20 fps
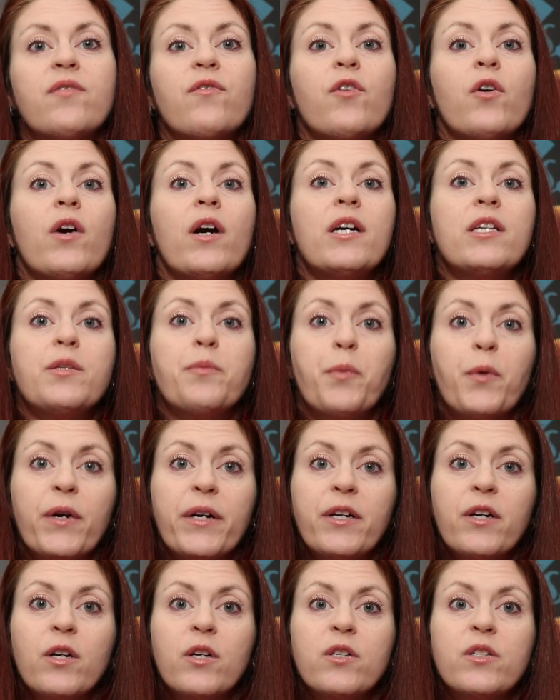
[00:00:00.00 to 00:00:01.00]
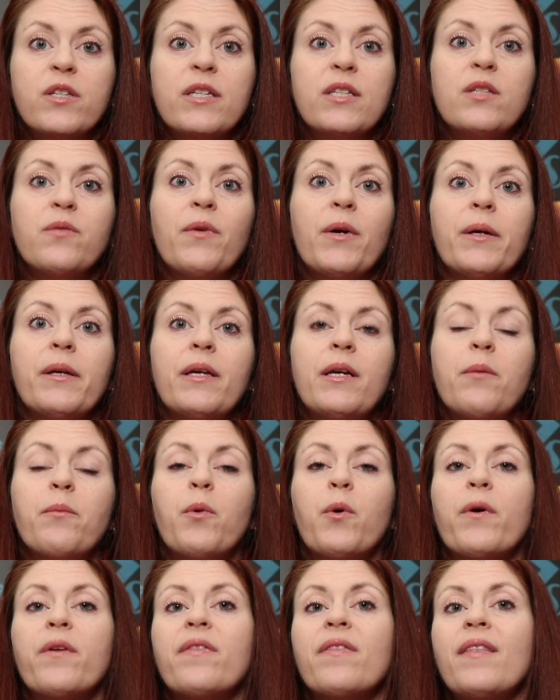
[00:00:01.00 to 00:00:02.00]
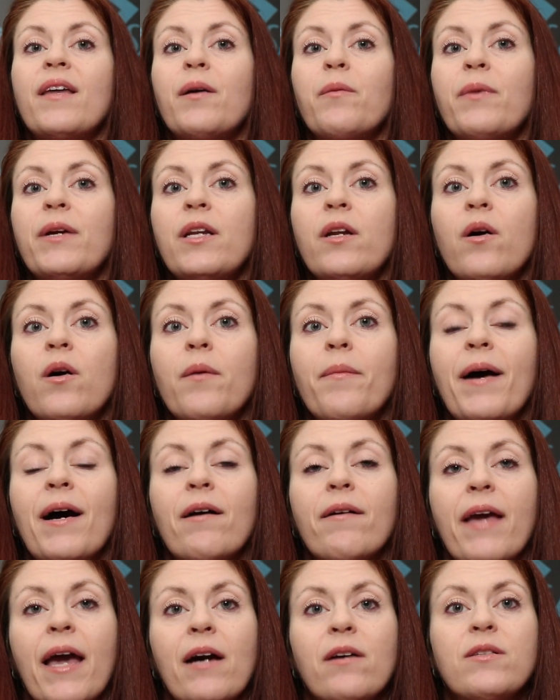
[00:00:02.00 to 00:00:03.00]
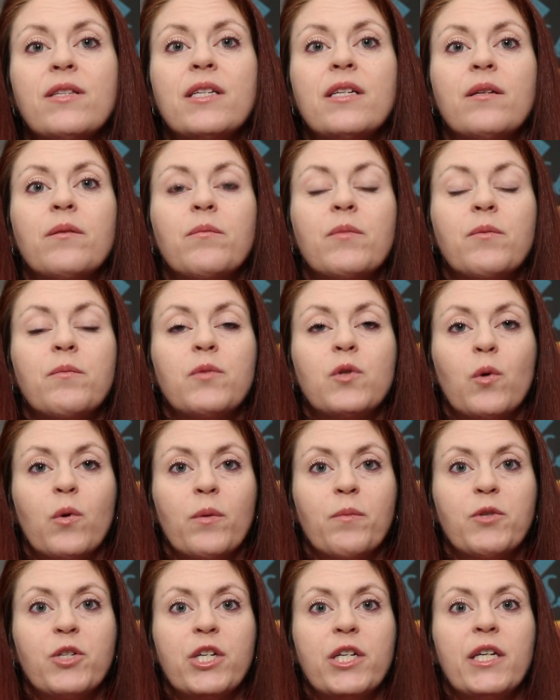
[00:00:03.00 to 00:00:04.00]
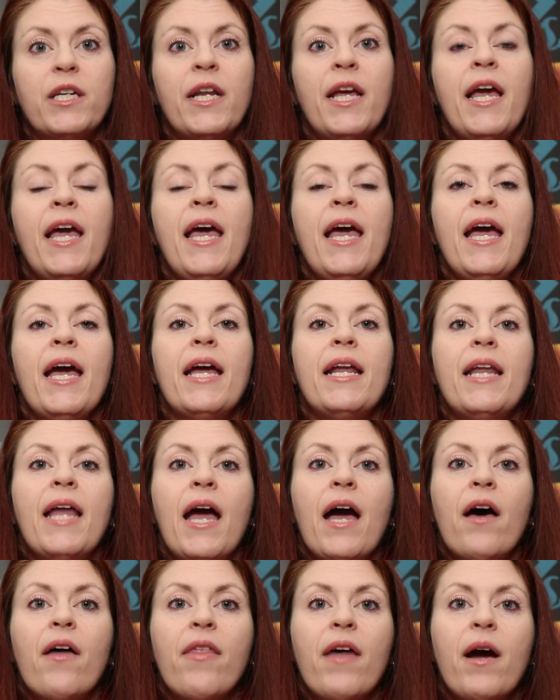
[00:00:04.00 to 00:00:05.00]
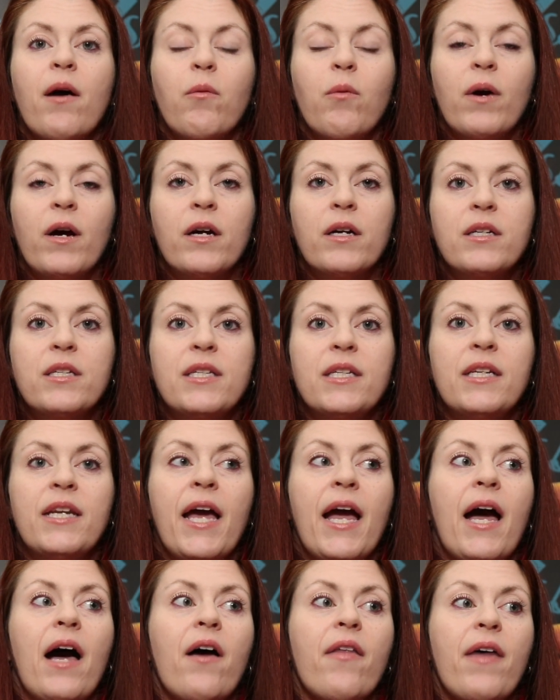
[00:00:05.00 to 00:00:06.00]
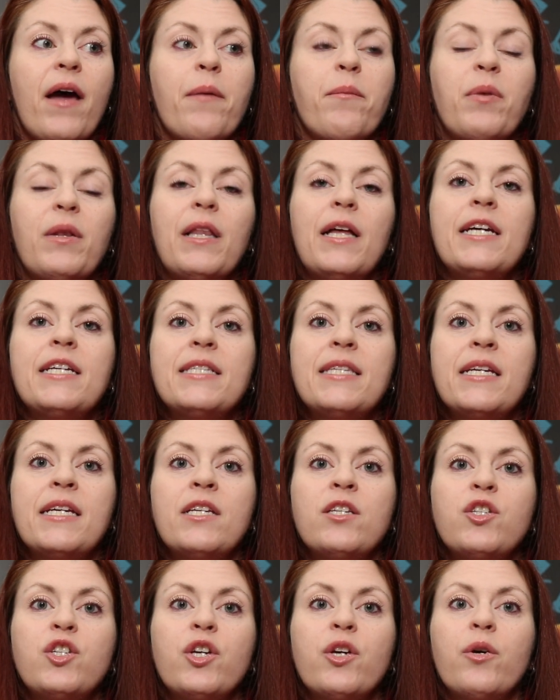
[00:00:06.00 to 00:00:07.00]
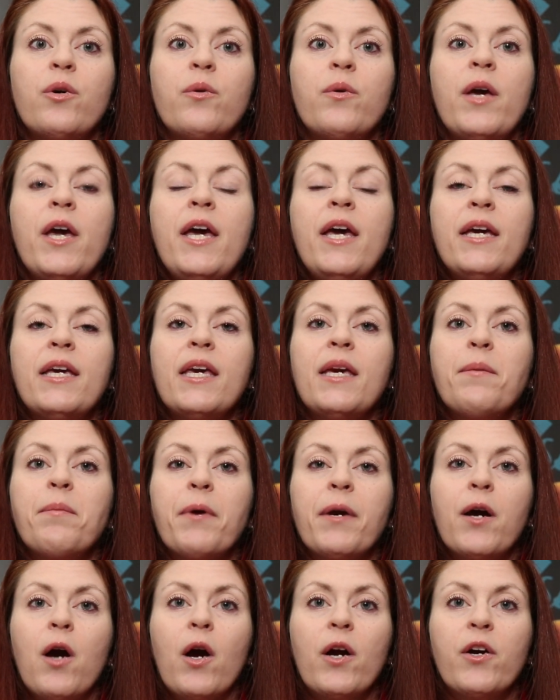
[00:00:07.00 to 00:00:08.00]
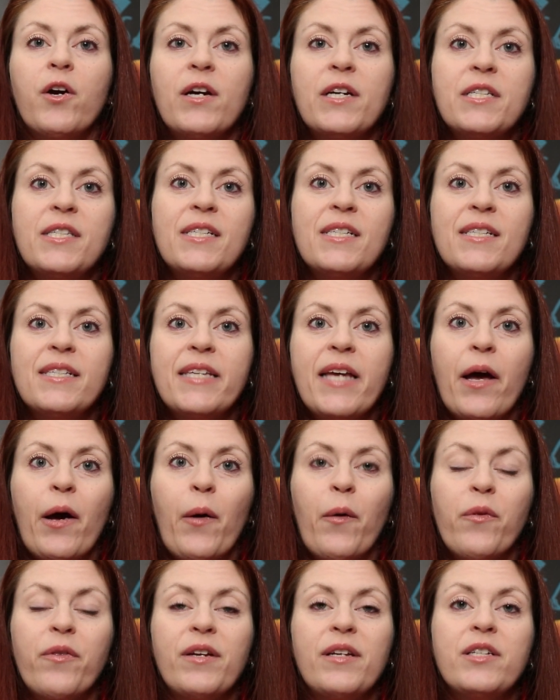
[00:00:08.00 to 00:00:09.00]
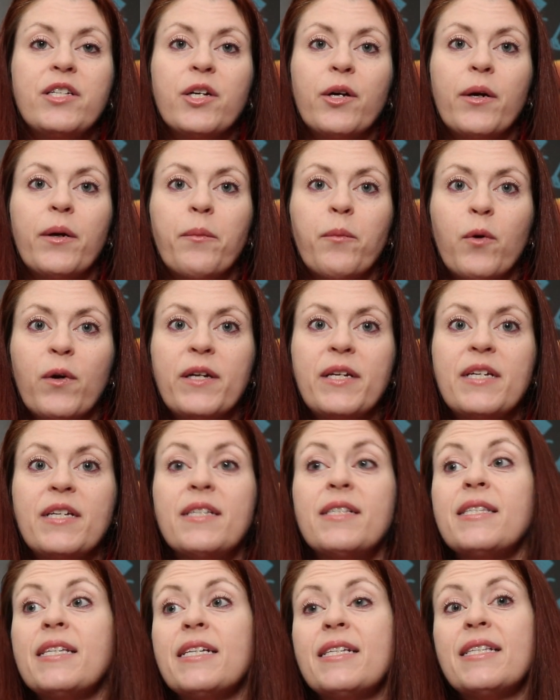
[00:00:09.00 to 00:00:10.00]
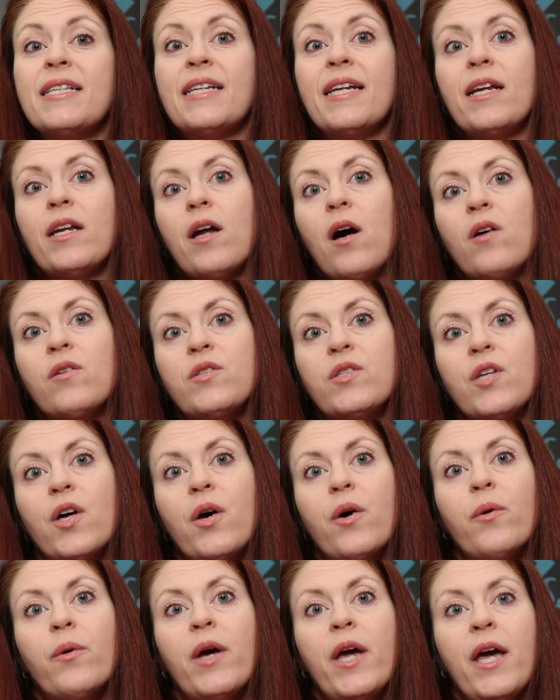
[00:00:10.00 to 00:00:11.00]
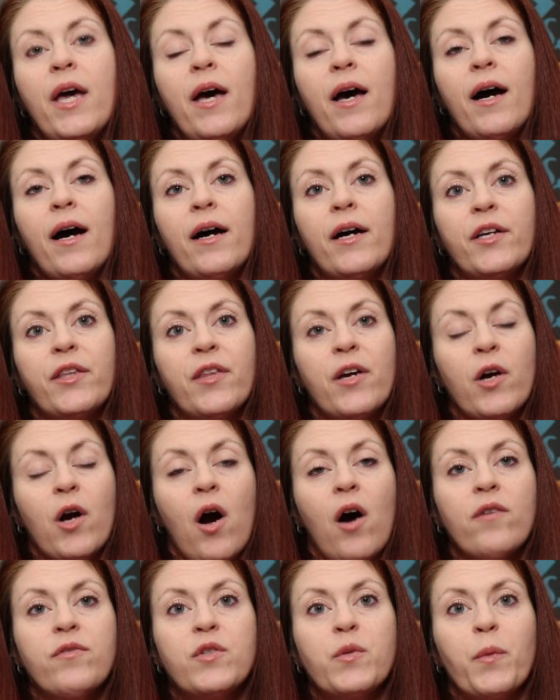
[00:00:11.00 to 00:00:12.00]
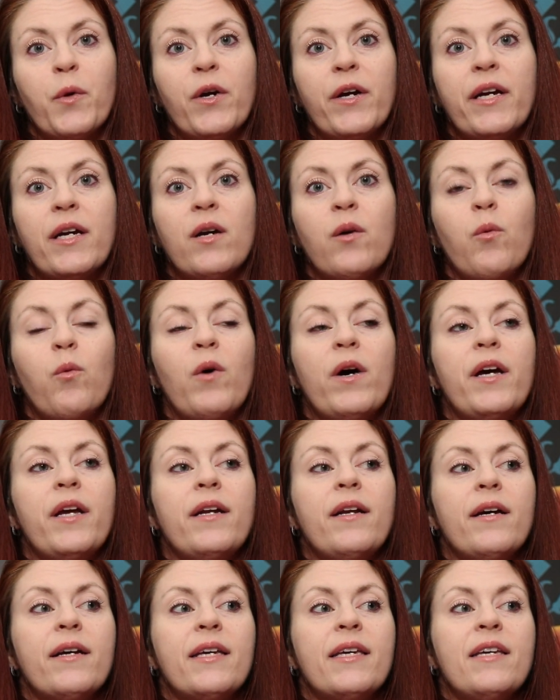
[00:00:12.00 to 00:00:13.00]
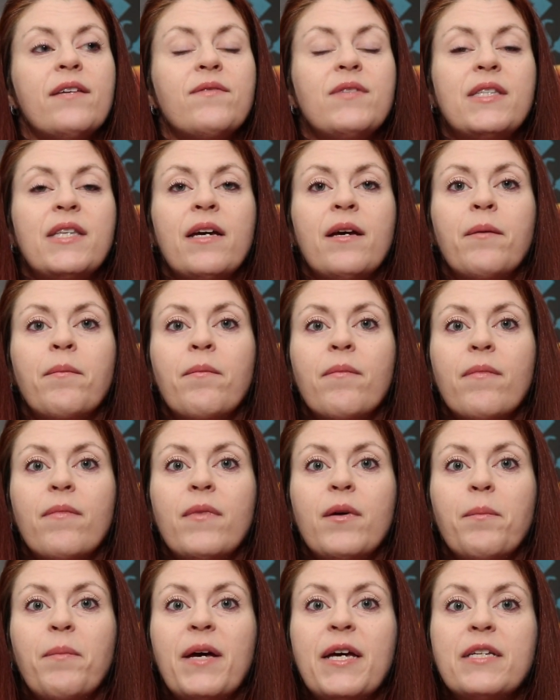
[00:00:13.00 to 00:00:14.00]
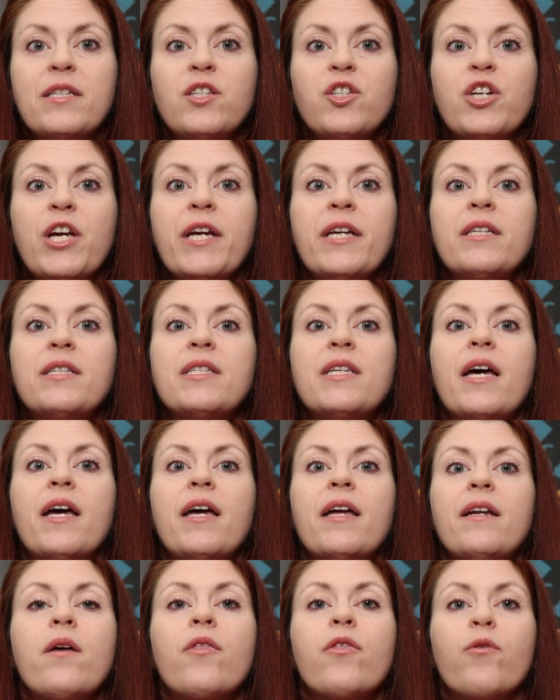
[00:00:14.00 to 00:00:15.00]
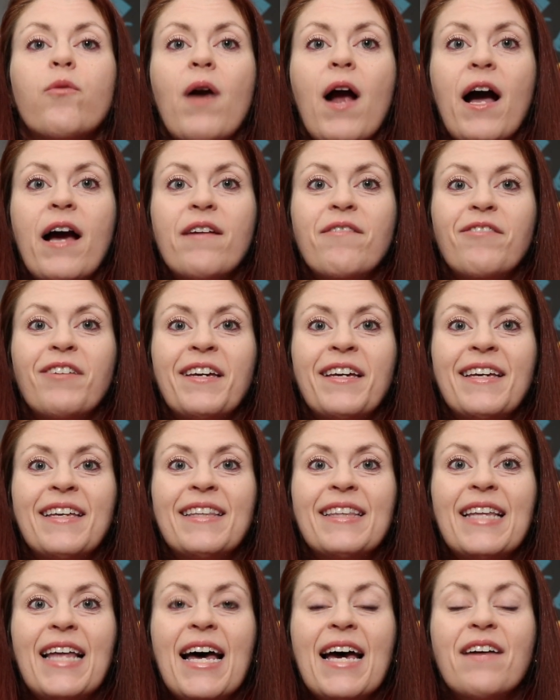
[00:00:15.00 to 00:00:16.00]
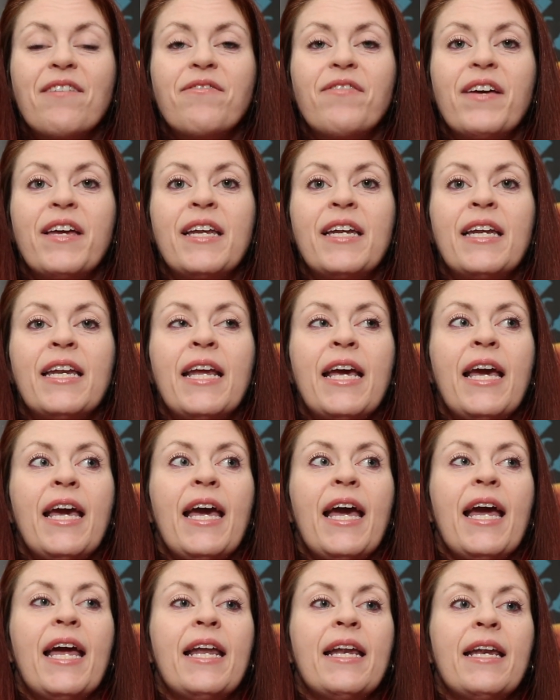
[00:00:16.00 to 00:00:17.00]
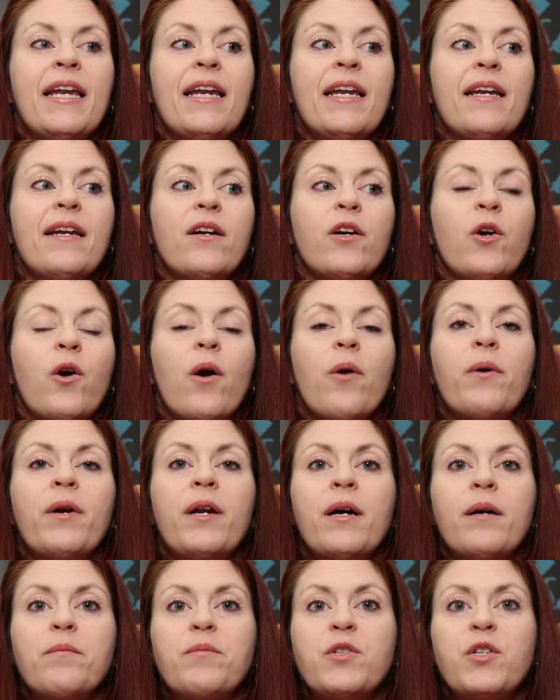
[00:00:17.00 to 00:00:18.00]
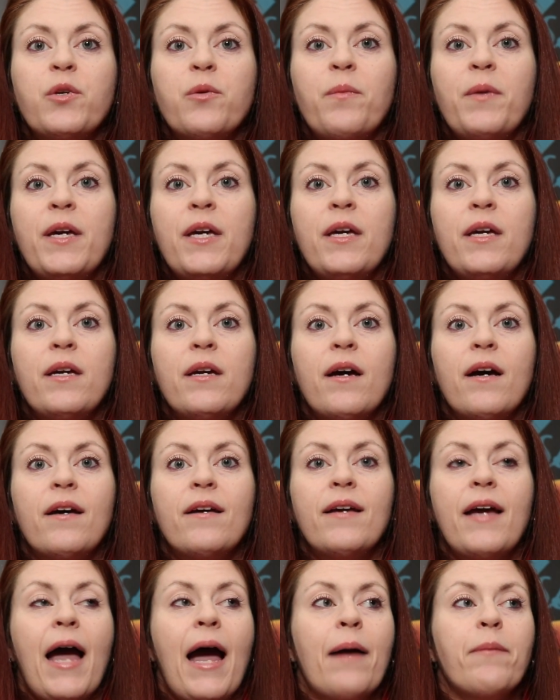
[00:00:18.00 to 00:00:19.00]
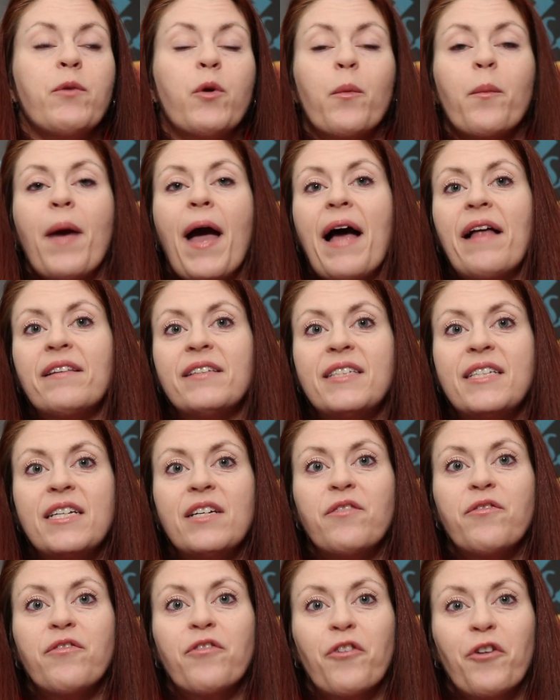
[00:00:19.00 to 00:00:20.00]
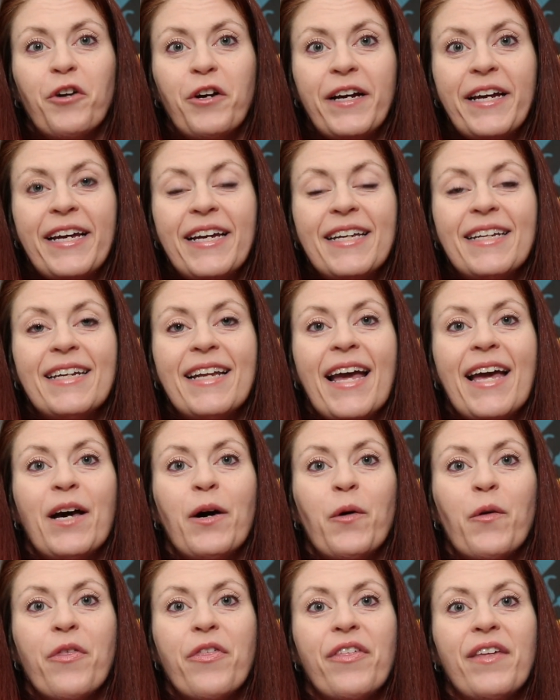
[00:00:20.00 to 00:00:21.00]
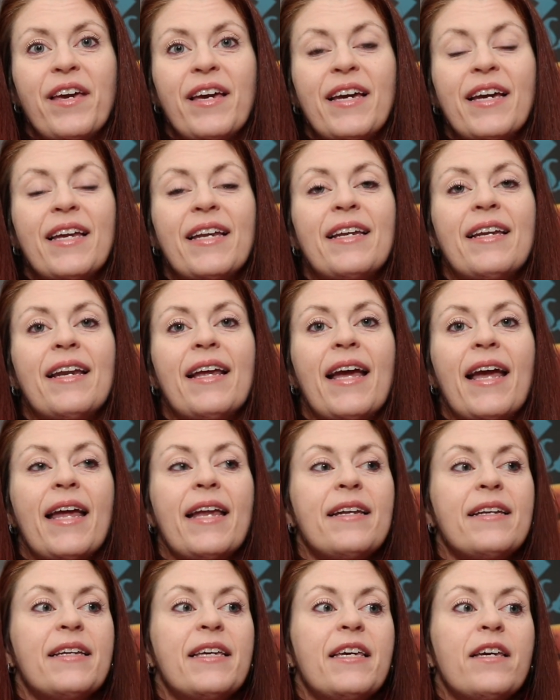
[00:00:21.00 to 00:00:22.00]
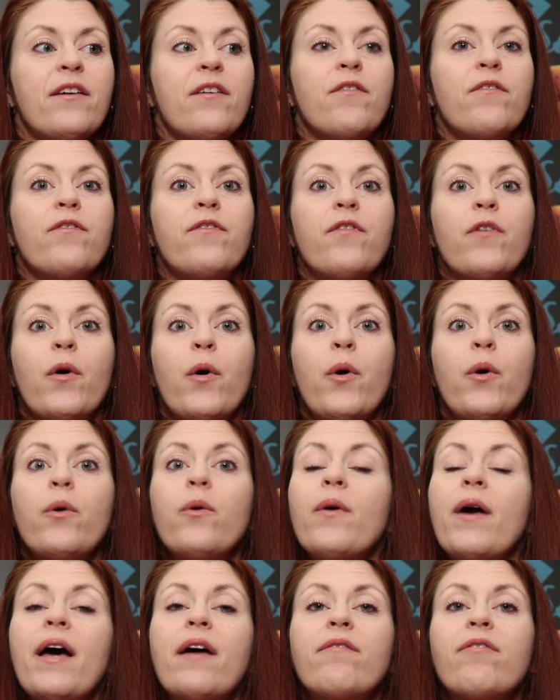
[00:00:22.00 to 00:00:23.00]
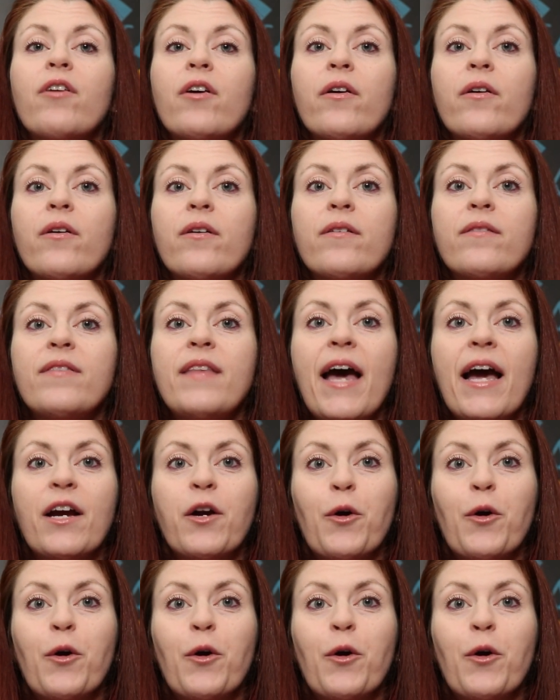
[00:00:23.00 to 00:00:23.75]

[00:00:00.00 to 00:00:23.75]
For us breeders, it's fairly important that we know about calcium absorption and how that works and how that plays into keeping our cresties healthy during breeding season, and also their offspring, what gives them the best chance at thriving in life and growing up to be abnormality free and healthy and give whoever that